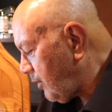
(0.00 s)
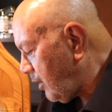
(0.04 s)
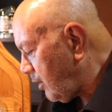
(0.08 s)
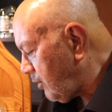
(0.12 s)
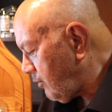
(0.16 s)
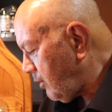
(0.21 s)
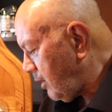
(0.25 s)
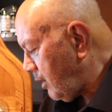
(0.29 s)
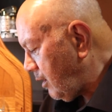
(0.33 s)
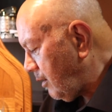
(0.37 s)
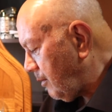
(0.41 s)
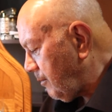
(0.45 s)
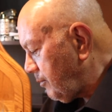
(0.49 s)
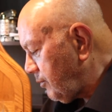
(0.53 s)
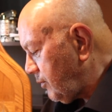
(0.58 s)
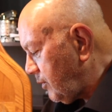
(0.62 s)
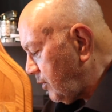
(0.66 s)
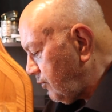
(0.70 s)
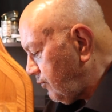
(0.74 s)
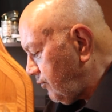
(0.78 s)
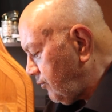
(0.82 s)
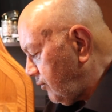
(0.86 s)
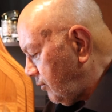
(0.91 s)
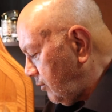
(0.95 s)
I agree."
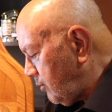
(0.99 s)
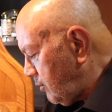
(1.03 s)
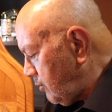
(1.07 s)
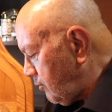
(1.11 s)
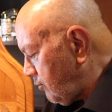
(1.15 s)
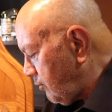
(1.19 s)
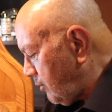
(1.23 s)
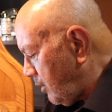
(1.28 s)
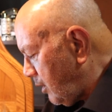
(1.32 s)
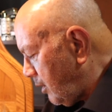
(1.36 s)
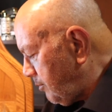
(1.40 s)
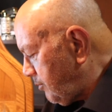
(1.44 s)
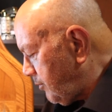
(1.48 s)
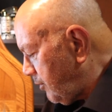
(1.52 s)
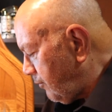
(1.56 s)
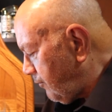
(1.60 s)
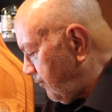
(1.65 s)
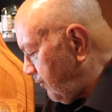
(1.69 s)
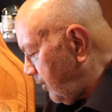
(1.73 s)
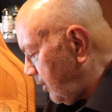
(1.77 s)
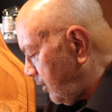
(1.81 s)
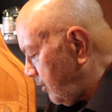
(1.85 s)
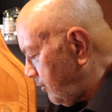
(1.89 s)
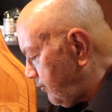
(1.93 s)
The student rubbed
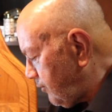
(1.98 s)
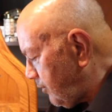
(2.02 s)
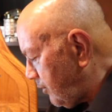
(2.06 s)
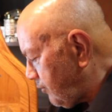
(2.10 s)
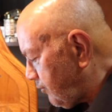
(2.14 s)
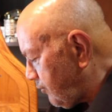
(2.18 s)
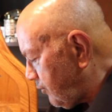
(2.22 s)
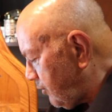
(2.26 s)
his fingers as